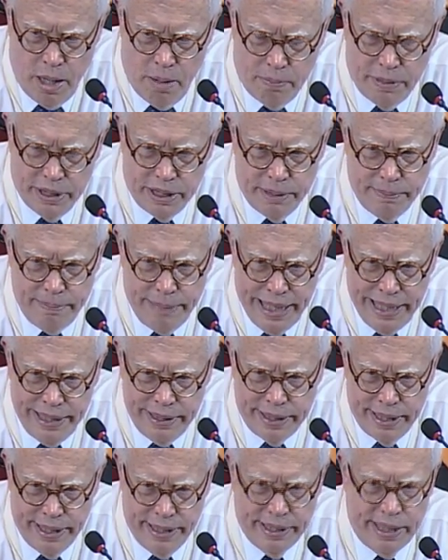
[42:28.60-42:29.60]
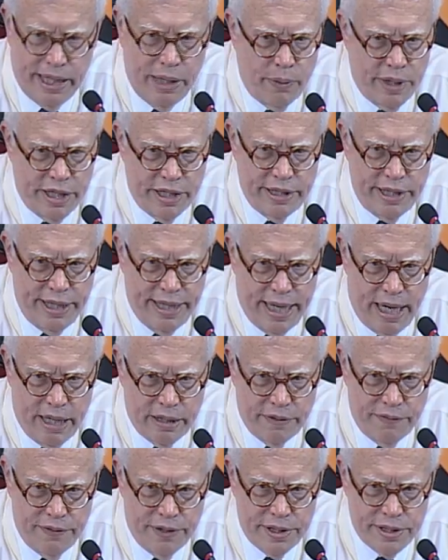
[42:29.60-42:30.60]
But the main thing that I want to take
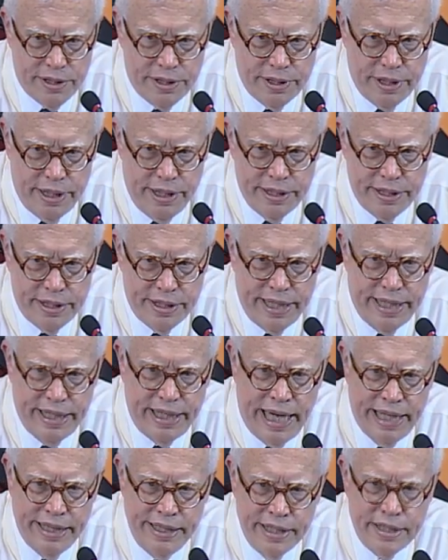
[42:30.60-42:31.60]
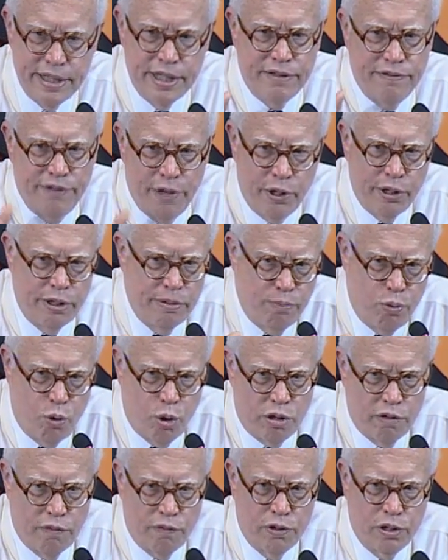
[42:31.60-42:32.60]
out of this is that, and this is very
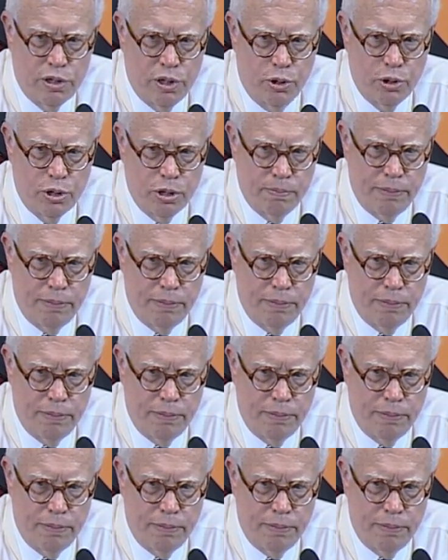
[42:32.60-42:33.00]
important for social